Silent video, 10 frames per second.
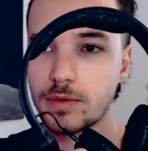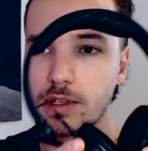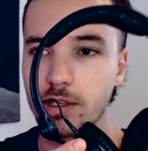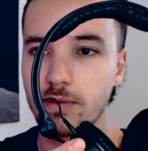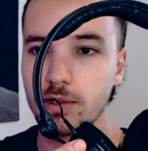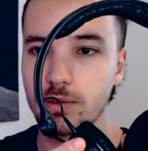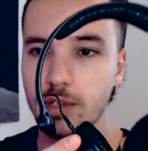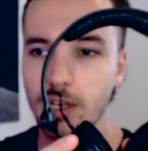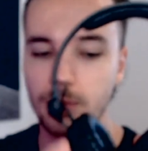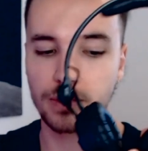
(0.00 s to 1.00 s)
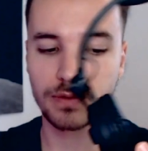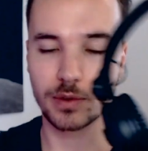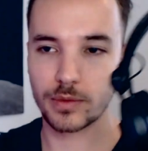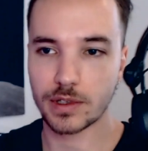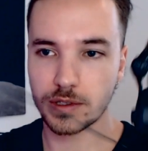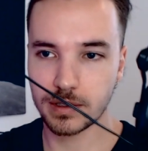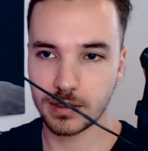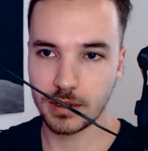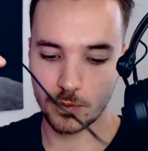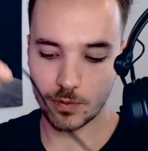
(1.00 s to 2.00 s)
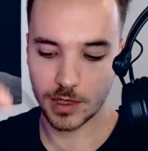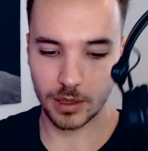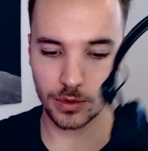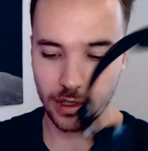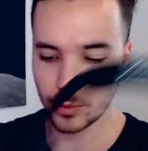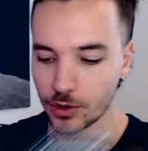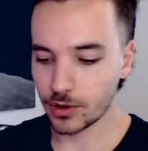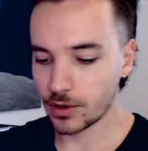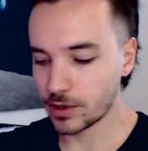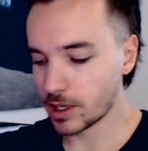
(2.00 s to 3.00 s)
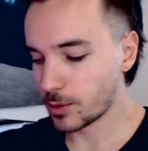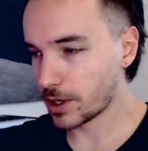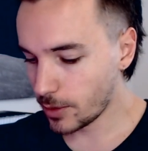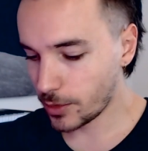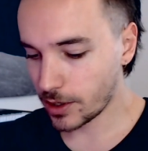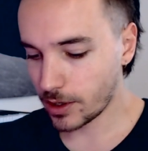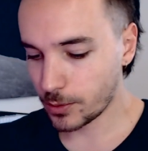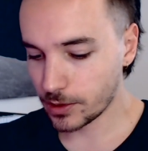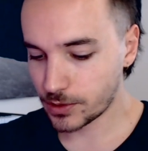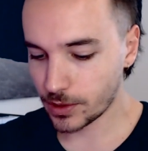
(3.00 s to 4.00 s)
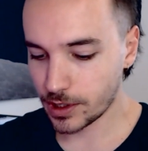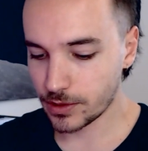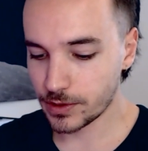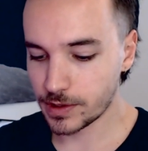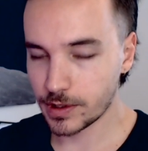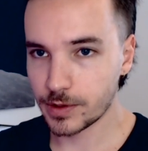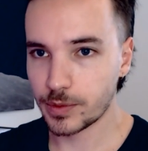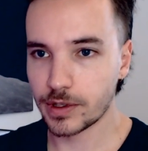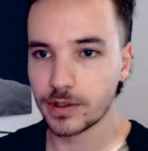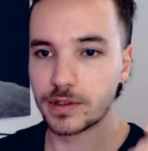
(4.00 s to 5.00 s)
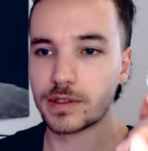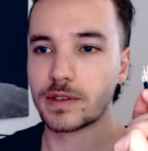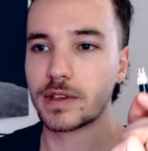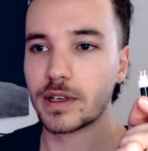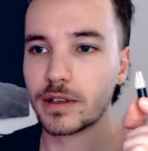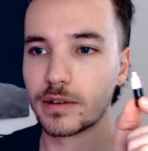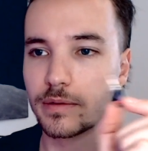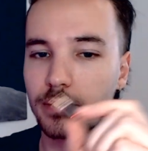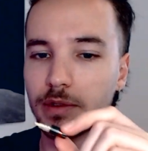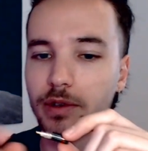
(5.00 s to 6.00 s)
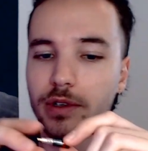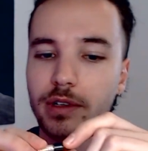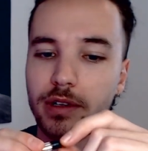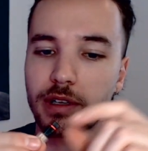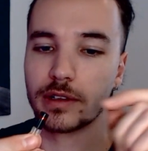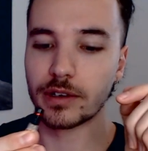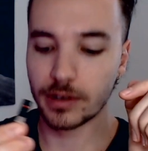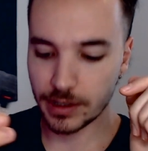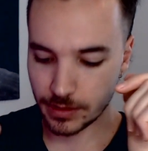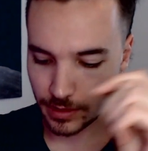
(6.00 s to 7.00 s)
the individual cables from this cable that I bought on eBay. But I will try to use these because they look a lot nicer, I